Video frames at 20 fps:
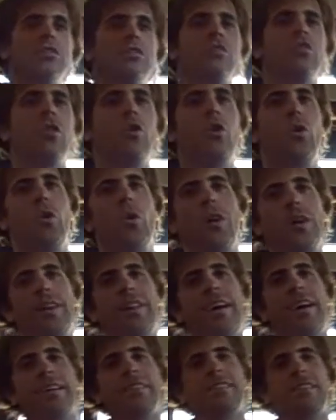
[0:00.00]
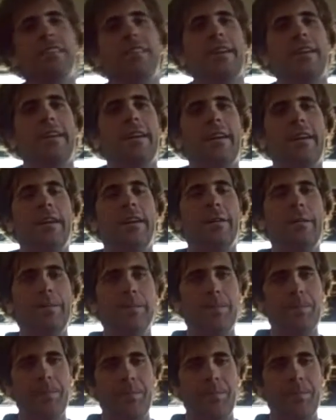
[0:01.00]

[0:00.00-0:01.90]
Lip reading: So it has the